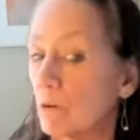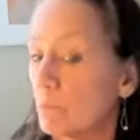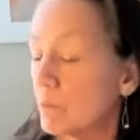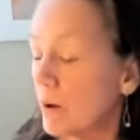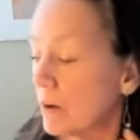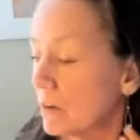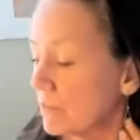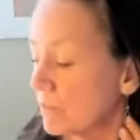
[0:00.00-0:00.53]

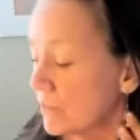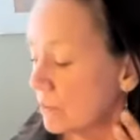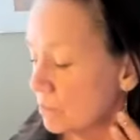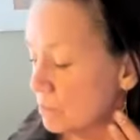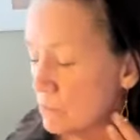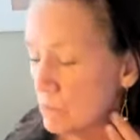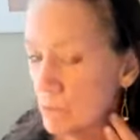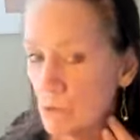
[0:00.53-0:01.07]
part of the
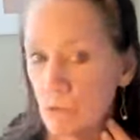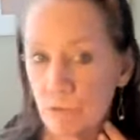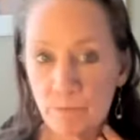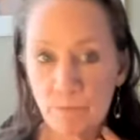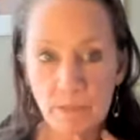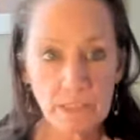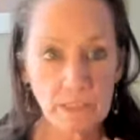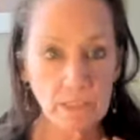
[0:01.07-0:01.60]

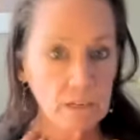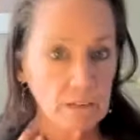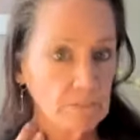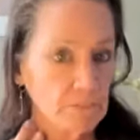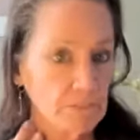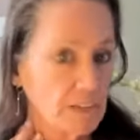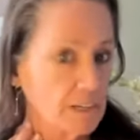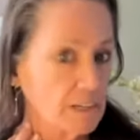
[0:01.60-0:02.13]
movement
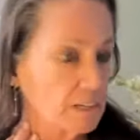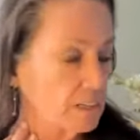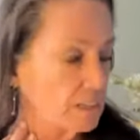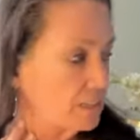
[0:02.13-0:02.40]
of the